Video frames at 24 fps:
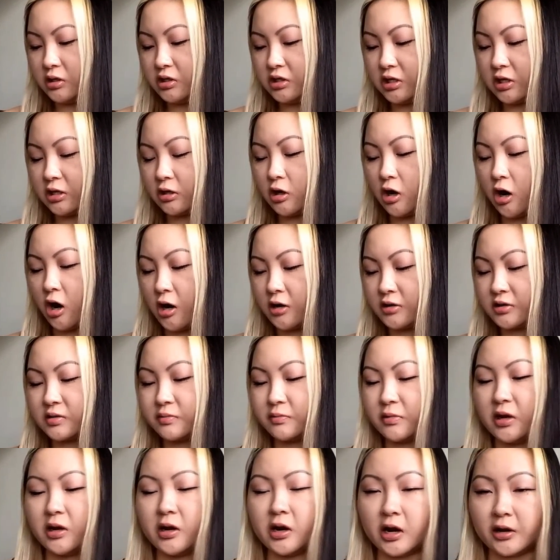did cost
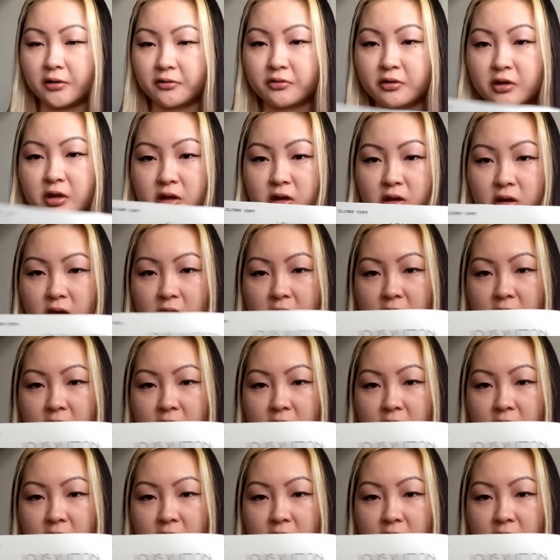me nothing,